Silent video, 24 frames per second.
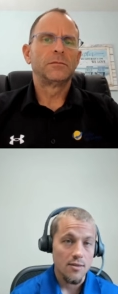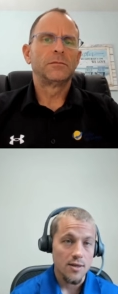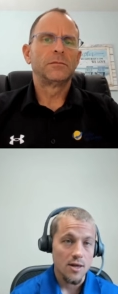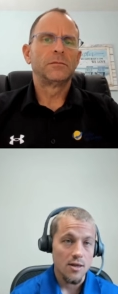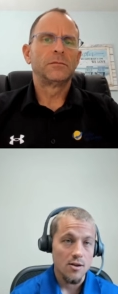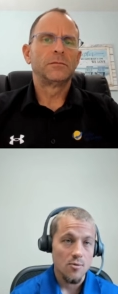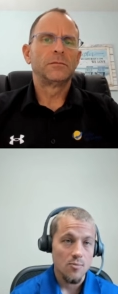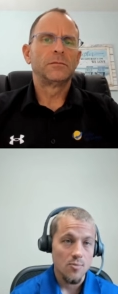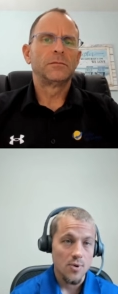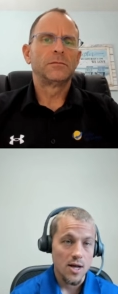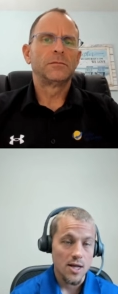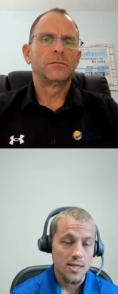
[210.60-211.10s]
Speaker 1: the
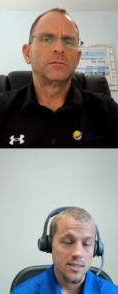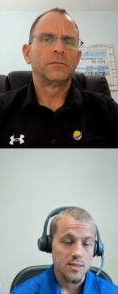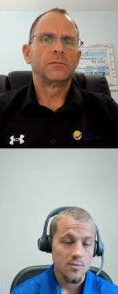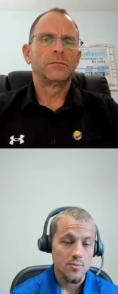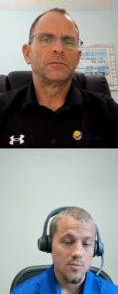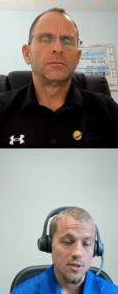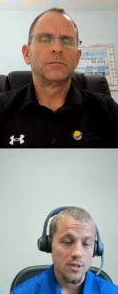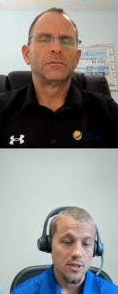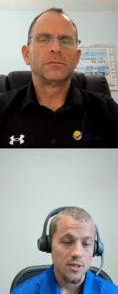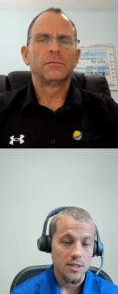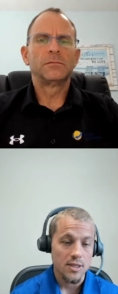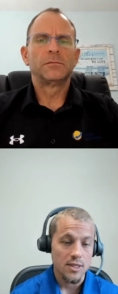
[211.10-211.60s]
other
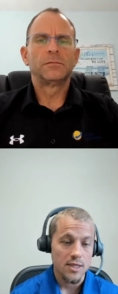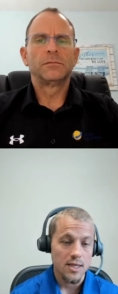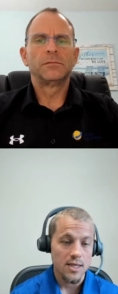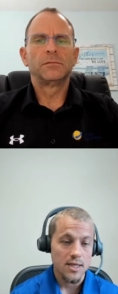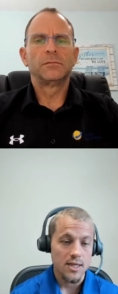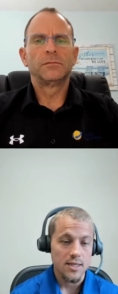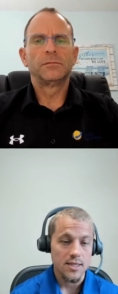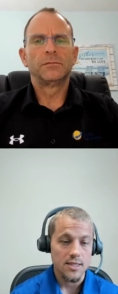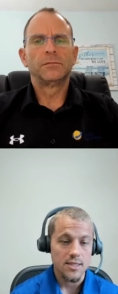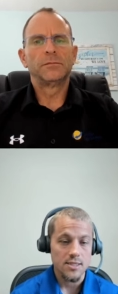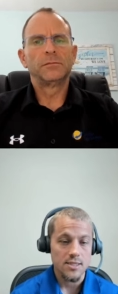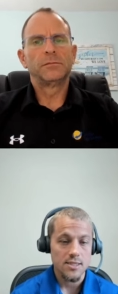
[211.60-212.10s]
possibility
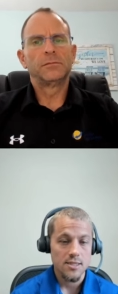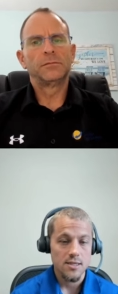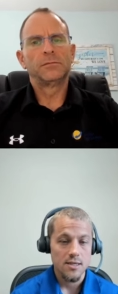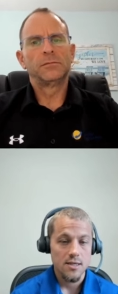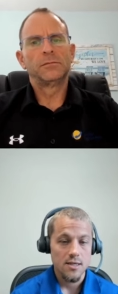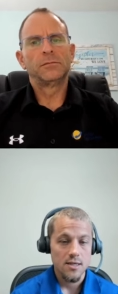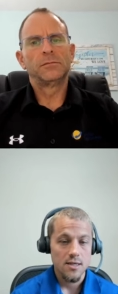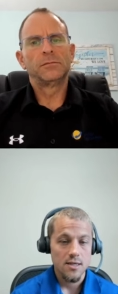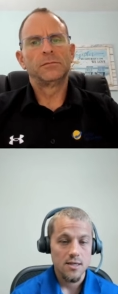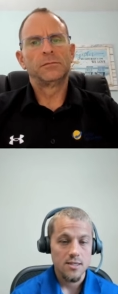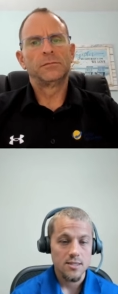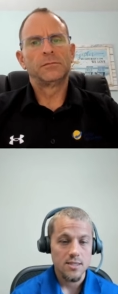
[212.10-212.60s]
is
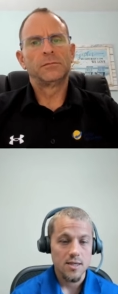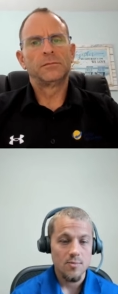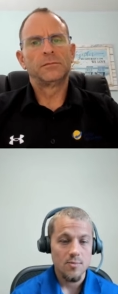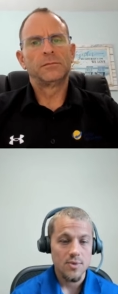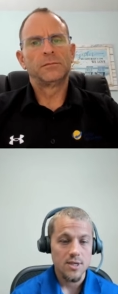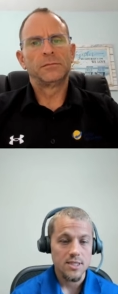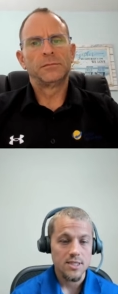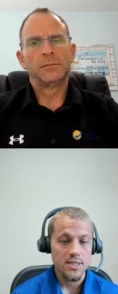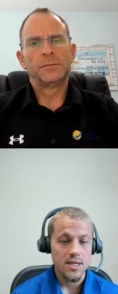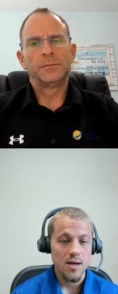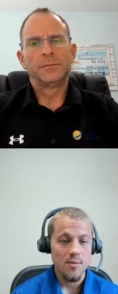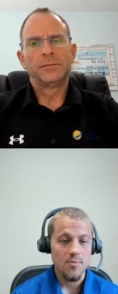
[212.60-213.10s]
some of
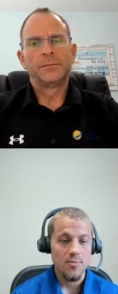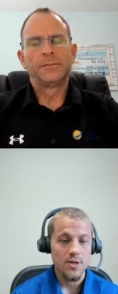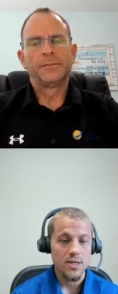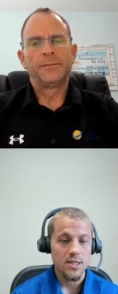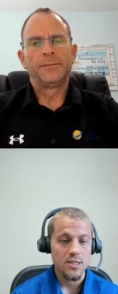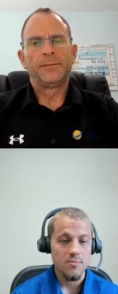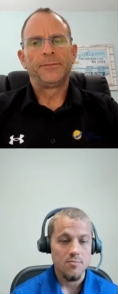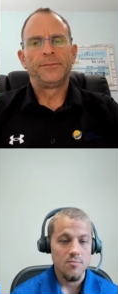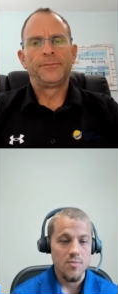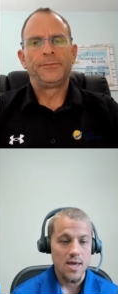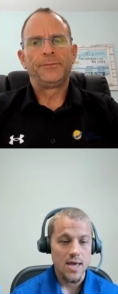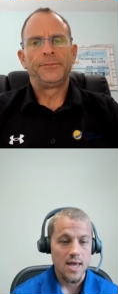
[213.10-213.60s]
these
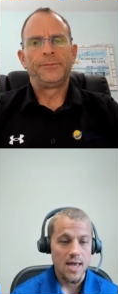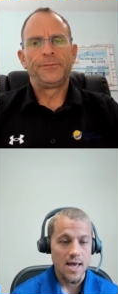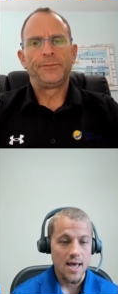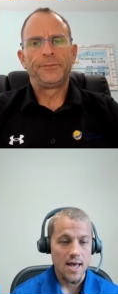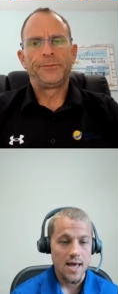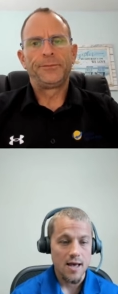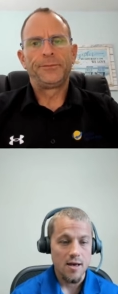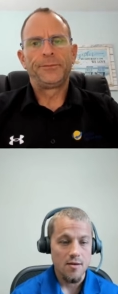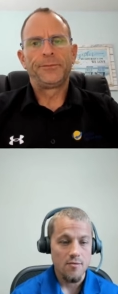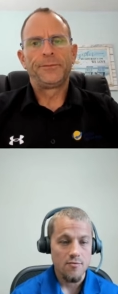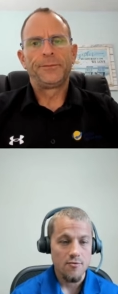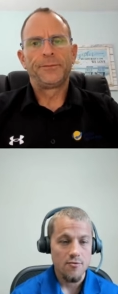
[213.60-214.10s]
companies may
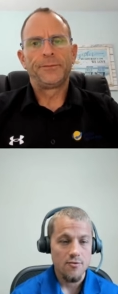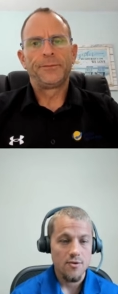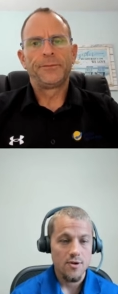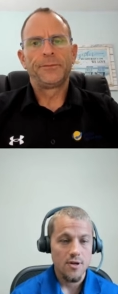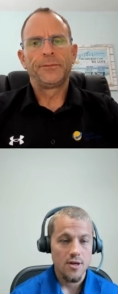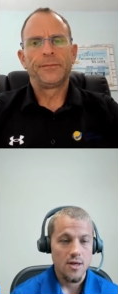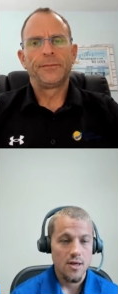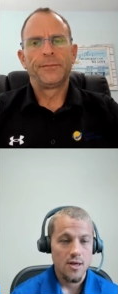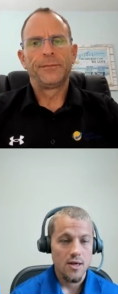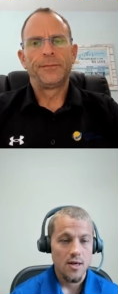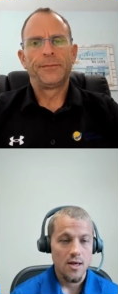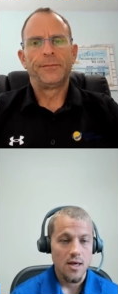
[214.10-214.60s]
have
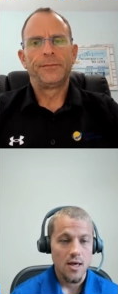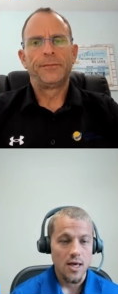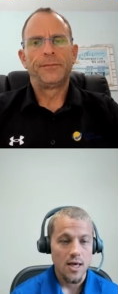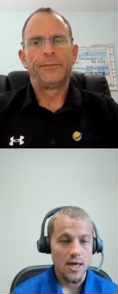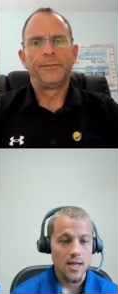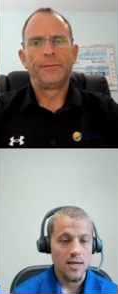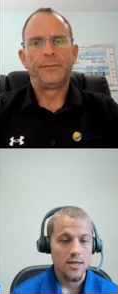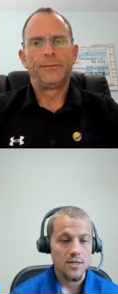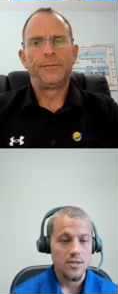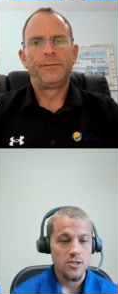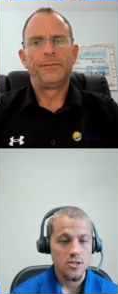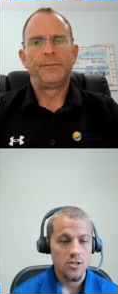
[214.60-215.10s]

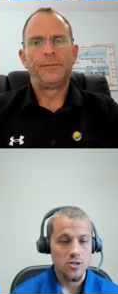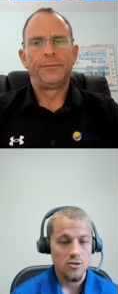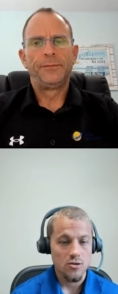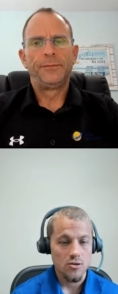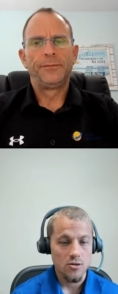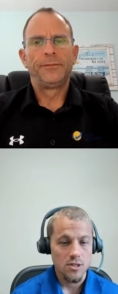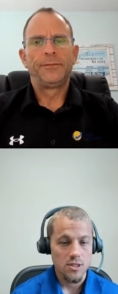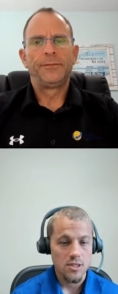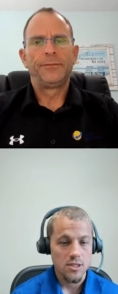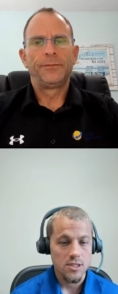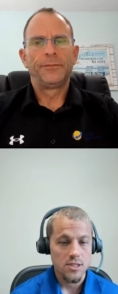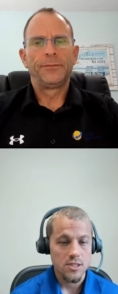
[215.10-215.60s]
an
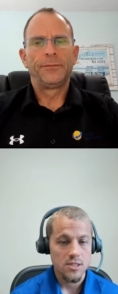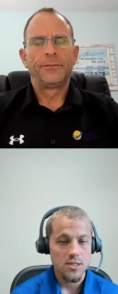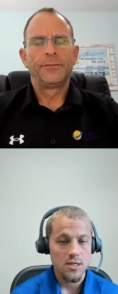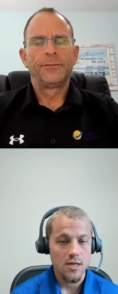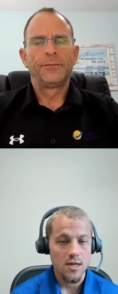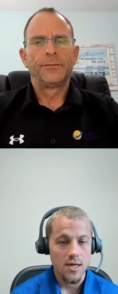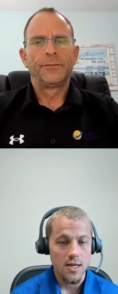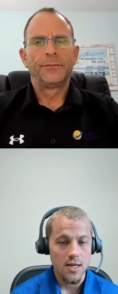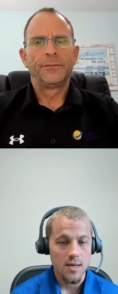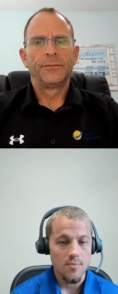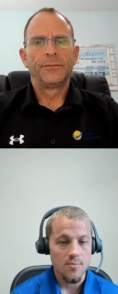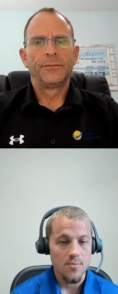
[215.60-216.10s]
insurance
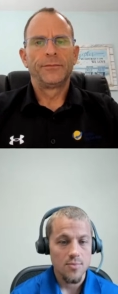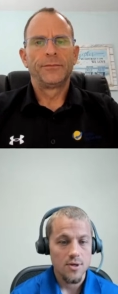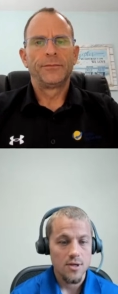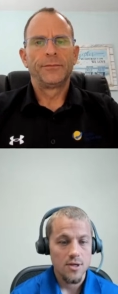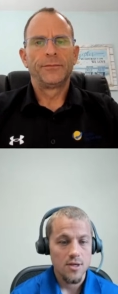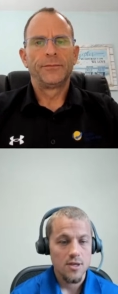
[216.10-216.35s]
type